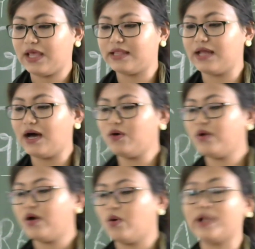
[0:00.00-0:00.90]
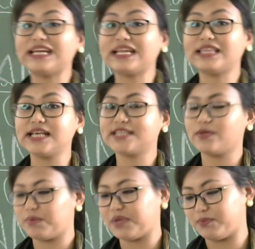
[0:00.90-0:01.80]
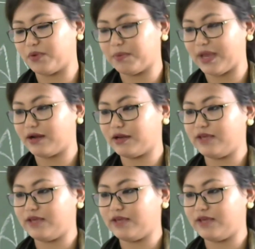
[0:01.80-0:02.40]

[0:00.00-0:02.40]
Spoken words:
Now, what are the things that were being prepared?